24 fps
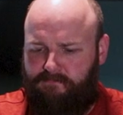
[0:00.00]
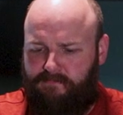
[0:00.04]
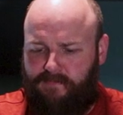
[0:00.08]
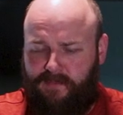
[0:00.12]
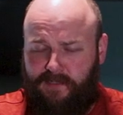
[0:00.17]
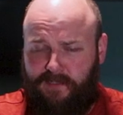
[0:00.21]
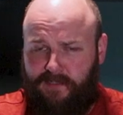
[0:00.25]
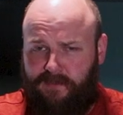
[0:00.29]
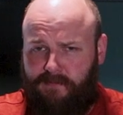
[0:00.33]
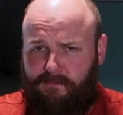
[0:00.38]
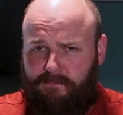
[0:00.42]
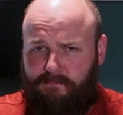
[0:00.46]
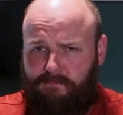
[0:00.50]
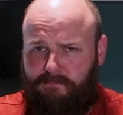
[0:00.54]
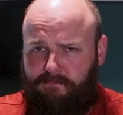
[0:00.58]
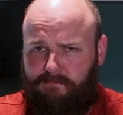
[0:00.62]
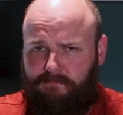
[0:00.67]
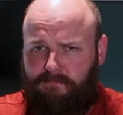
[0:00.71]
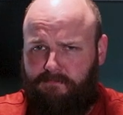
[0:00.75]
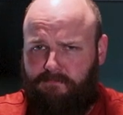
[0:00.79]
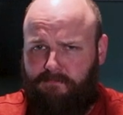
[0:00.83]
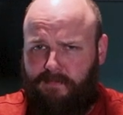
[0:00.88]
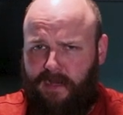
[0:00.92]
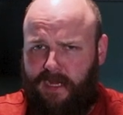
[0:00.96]
just
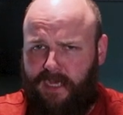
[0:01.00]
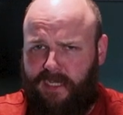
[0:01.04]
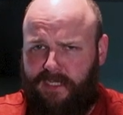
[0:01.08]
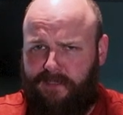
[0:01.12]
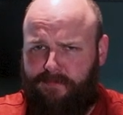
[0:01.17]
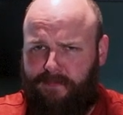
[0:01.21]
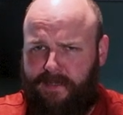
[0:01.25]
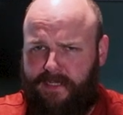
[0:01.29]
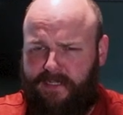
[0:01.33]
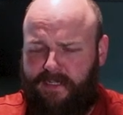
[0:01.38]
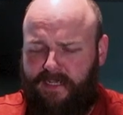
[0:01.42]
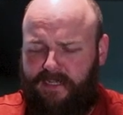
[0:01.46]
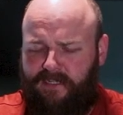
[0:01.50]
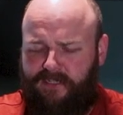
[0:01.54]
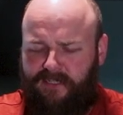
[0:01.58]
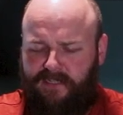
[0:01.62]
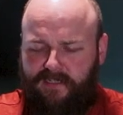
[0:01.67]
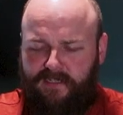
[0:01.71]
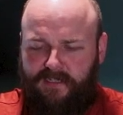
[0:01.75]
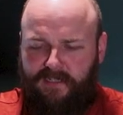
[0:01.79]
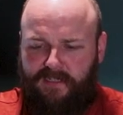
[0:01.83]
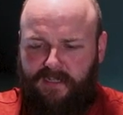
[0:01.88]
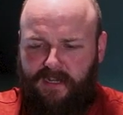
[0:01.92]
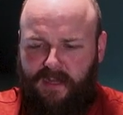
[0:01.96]
my
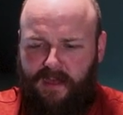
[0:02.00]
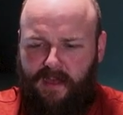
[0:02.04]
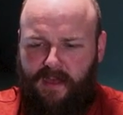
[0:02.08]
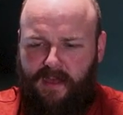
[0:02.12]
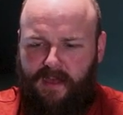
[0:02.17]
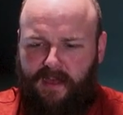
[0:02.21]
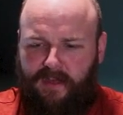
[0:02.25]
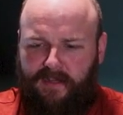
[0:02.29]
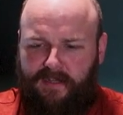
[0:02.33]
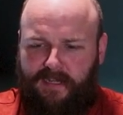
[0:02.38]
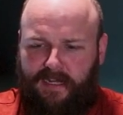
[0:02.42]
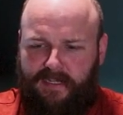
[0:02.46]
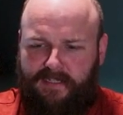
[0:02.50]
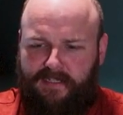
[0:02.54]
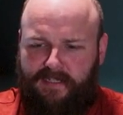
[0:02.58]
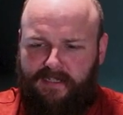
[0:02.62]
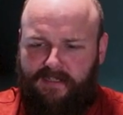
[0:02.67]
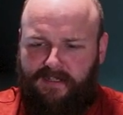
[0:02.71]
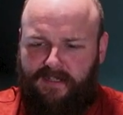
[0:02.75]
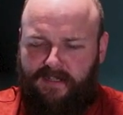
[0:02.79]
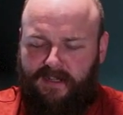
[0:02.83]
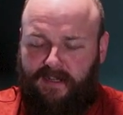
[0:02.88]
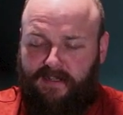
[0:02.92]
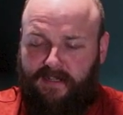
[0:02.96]
expectations that
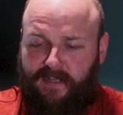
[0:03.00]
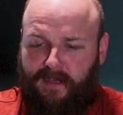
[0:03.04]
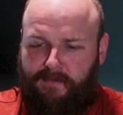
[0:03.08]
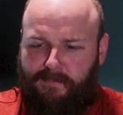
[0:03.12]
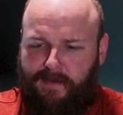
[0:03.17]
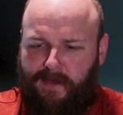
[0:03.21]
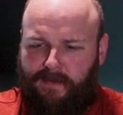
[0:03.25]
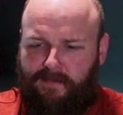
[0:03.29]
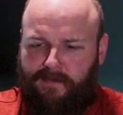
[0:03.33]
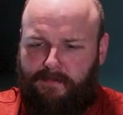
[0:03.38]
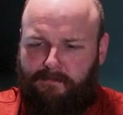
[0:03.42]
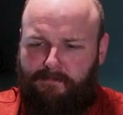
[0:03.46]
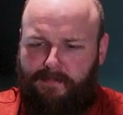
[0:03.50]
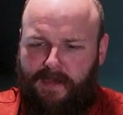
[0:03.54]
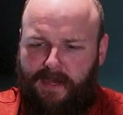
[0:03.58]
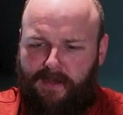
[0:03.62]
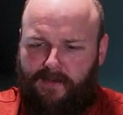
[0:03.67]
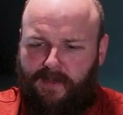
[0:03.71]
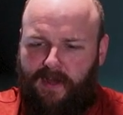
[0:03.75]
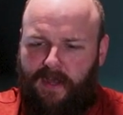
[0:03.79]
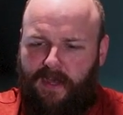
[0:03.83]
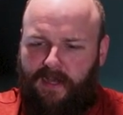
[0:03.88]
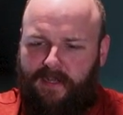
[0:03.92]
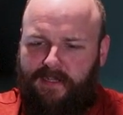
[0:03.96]
says nothing about the
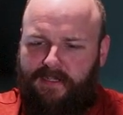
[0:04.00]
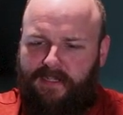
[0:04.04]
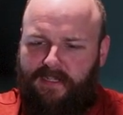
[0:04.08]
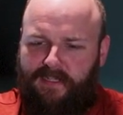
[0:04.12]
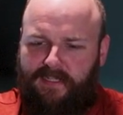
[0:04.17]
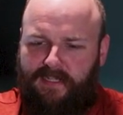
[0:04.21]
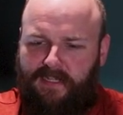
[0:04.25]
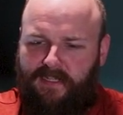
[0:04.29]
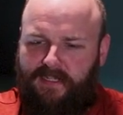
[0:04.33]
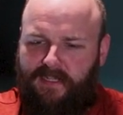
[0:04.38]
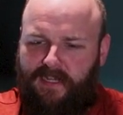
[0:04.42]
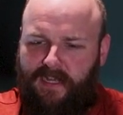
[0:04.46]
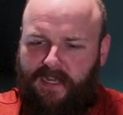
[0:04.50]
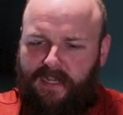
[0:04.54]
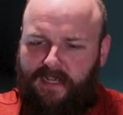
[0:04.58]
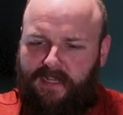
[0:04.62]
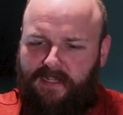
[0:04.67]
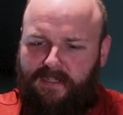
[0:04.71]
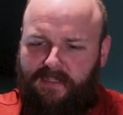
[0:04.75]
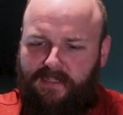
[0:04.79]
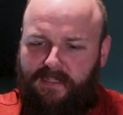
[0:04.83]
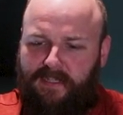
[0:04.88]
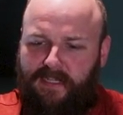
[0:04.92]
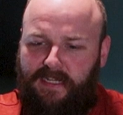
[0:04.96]
beer. This is
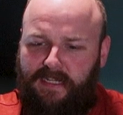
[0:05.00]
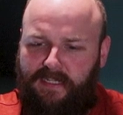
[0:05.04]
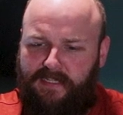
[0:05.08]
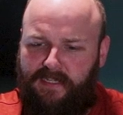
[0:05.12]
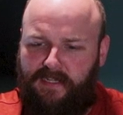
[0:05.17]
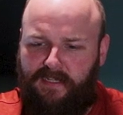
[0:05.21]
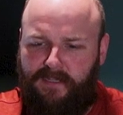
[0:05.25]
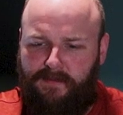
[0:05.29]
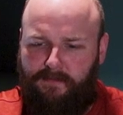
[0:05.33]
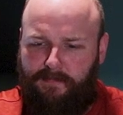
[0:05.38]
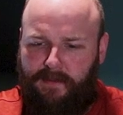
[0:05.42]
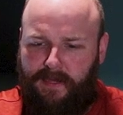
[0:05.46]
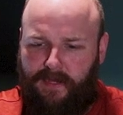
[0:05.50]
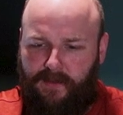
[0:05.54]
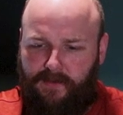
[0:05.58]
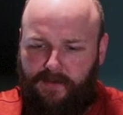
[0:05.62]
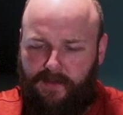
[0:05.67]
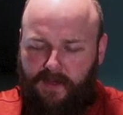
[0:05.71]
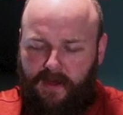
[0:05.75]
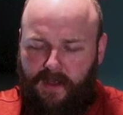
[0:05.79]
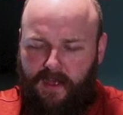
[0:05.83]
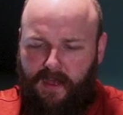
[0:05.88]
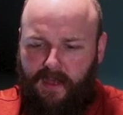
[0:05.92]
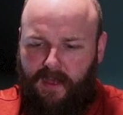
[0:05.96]
a decent
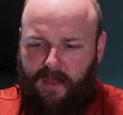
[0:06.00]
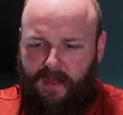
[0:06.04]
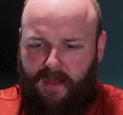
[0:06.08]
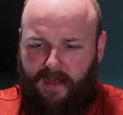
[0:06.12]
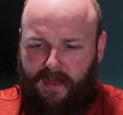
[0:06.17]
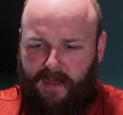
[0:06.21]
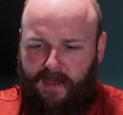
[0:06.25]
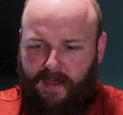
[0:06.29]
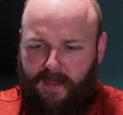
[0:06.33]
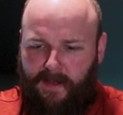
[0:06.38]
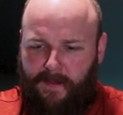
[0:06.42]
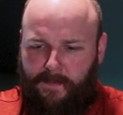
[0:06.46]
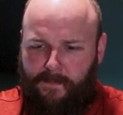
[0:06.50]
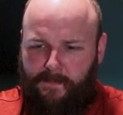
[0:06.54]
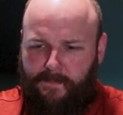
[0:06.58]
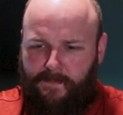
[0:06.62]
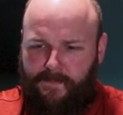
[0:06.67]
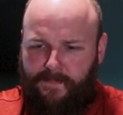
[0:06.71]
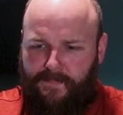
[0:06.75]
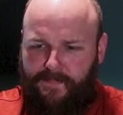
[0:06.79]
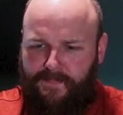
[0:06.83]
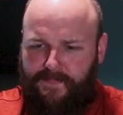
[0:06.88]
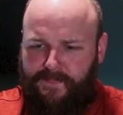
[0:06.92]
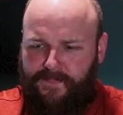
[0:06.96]
beer. Um,
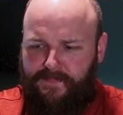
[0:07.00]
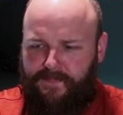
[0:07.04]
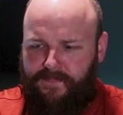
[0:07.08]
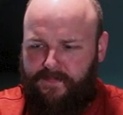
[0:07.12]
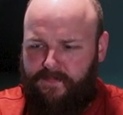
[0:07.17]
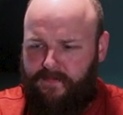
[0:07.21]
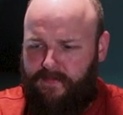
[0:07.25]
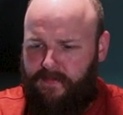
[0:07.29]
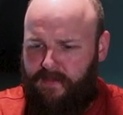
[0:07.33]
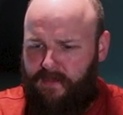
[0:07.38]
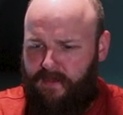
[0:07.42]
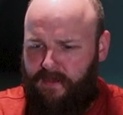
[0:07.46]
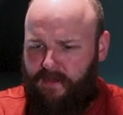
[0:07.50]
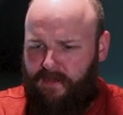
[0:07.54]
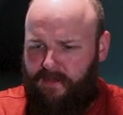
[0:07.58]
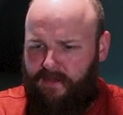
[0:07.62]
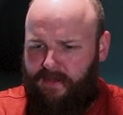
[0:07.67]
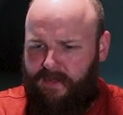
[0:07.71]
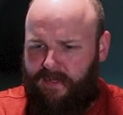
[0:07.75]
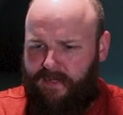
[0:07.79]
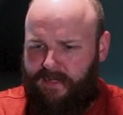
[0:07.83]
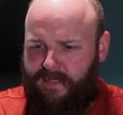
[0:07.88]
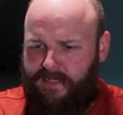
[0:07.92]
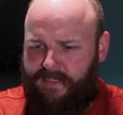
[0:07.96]

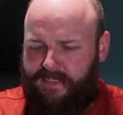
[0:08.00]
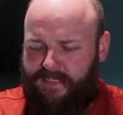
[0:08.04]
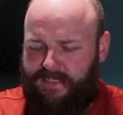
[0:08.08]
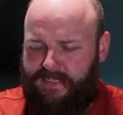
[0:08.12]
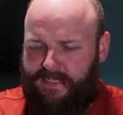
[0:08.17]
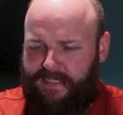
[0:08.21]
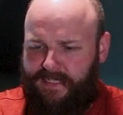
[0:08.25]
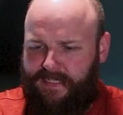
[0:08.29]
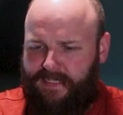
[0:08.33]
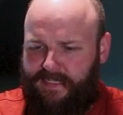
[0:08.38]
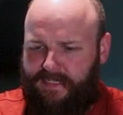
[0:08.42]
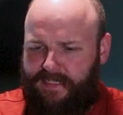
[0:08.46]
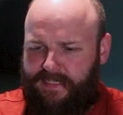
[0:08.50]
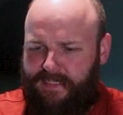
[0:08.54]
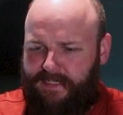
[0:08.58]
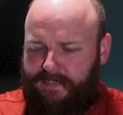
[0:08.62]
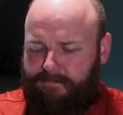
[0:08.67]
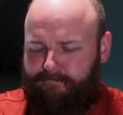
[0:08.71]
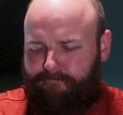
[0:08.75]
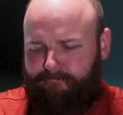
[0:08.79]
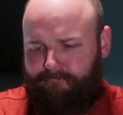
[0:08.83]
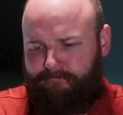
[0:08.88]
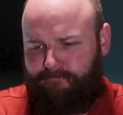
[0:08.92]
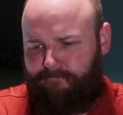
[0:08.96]
like I said,
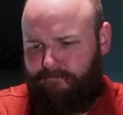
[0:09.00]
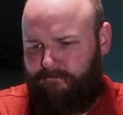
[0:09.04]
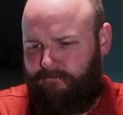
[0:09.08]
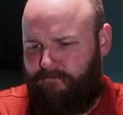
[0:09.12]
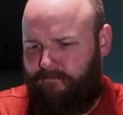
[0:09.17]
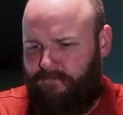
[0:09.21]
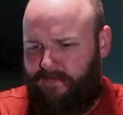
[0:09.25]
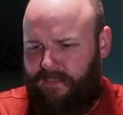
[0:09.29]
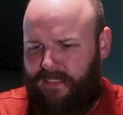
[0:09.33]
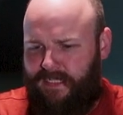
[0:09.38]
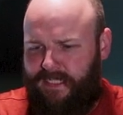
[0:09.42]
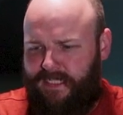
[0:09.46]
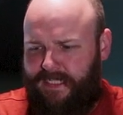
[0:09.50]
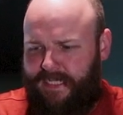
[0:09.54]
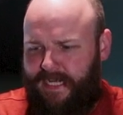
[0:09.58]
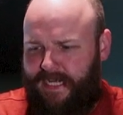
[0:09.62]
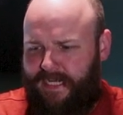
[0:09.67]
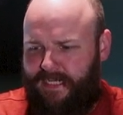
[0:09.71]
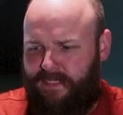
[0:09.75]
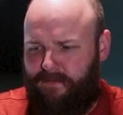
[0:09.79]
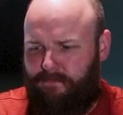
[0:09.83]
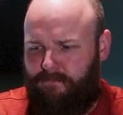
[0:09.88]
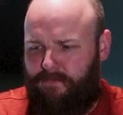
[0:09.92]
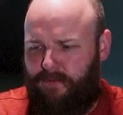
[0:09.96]
these
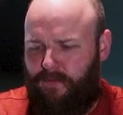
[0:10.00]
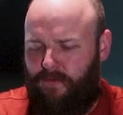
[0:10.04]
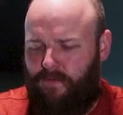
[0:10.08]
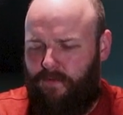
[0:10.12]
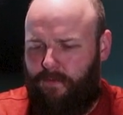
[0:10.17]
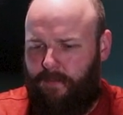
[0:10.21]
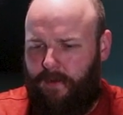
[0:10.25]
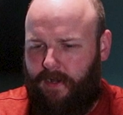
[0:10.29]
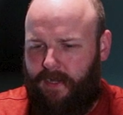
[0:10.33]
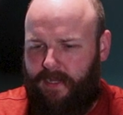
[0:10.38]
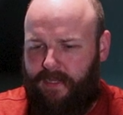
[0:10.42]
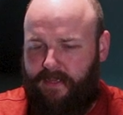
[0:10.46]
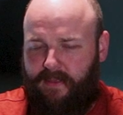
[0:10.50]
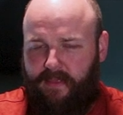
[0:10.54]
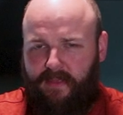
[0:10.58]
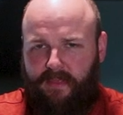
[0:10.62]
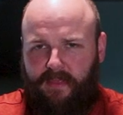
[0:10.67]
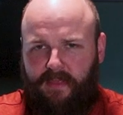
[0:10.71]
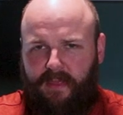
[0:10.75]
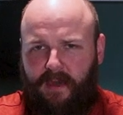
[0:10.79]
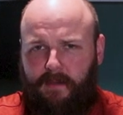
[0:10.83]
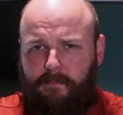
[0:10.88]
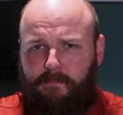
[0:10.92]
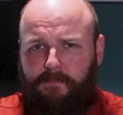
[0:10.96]
days brewed by
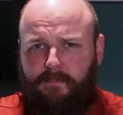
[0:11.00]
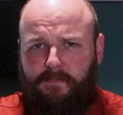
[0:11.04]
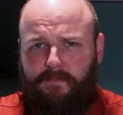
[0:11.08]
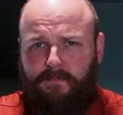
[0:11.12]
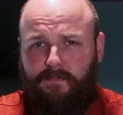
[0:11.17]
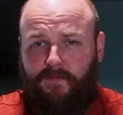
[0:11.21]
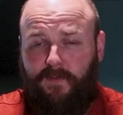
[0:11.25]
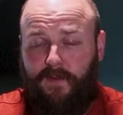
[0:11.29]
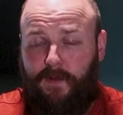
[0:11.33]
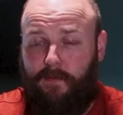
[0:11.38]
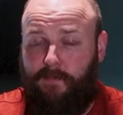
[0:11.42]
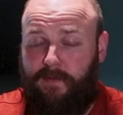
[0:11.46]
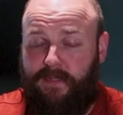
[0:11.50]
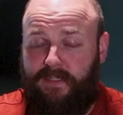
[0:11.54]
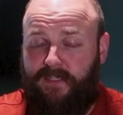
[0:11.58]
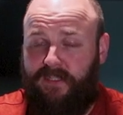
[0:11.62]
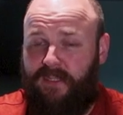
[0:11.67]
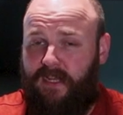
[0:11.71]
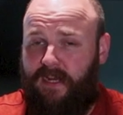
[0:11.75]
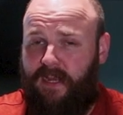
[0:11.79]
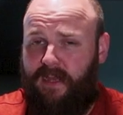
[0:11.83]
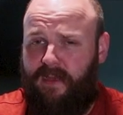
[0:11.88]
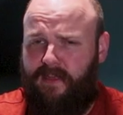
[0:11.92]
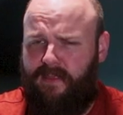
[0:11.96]
Damm from
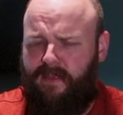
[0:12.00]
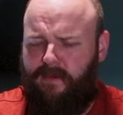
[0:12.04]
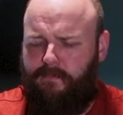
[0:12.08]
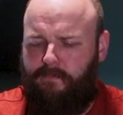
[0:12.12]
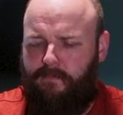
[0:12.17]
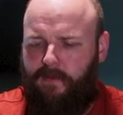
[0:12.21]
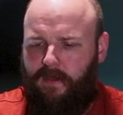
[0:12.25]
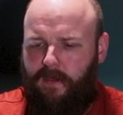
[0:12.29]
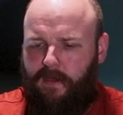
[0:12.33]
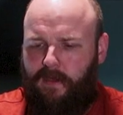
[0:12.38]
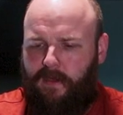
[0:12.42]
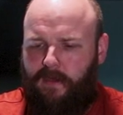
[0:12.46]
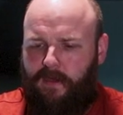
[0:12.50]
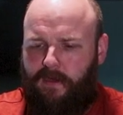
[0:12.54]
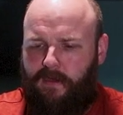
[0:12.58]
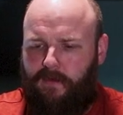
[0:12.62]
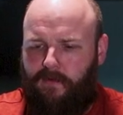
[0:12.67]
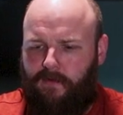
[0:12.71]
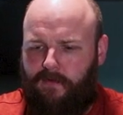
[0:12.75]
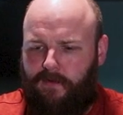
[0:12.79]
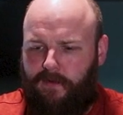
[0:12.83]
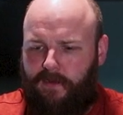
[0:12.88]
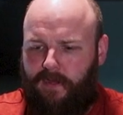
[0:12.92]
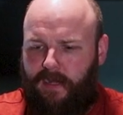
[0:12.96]
Estrella
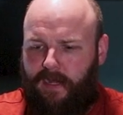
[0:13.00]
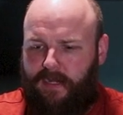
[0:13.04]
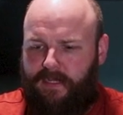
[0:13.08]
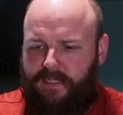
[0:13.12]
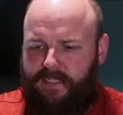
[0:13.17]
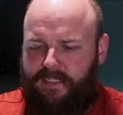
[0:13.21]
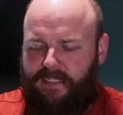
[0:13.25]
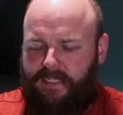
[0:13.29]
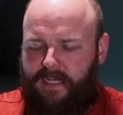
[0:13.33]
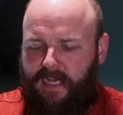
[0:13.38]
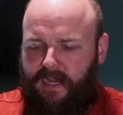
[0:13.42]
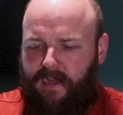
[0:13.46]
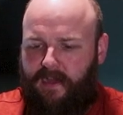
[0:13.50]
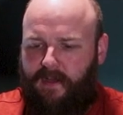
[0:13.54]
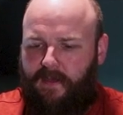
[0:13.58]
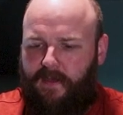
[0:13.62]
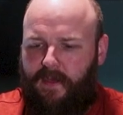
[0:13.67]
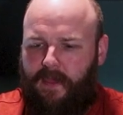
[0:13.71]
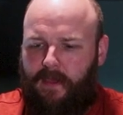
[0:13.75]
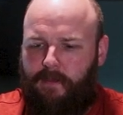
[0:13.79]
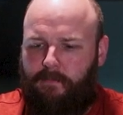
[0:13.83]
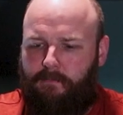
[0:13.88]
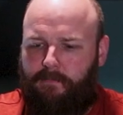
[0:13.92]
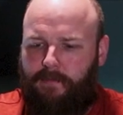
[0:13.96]
or Galicia.
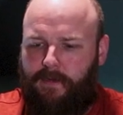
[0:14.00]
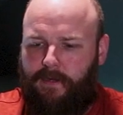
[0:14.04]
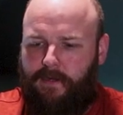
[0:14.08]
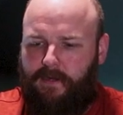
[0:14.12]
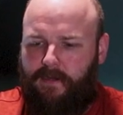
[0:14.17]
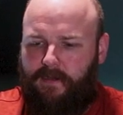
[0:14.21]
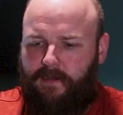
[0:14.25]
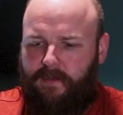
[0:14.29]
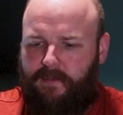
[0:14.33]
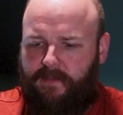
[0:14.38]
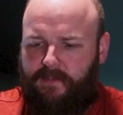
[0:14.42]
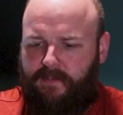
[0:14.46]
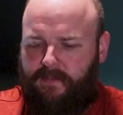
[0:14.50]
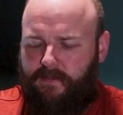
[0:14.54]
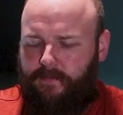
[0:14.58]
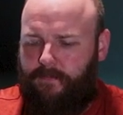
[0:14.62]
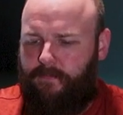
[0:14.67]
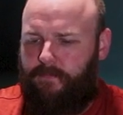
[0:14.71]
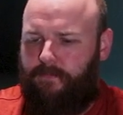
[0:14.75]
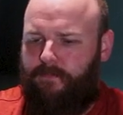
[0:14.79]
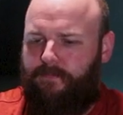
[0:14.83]
But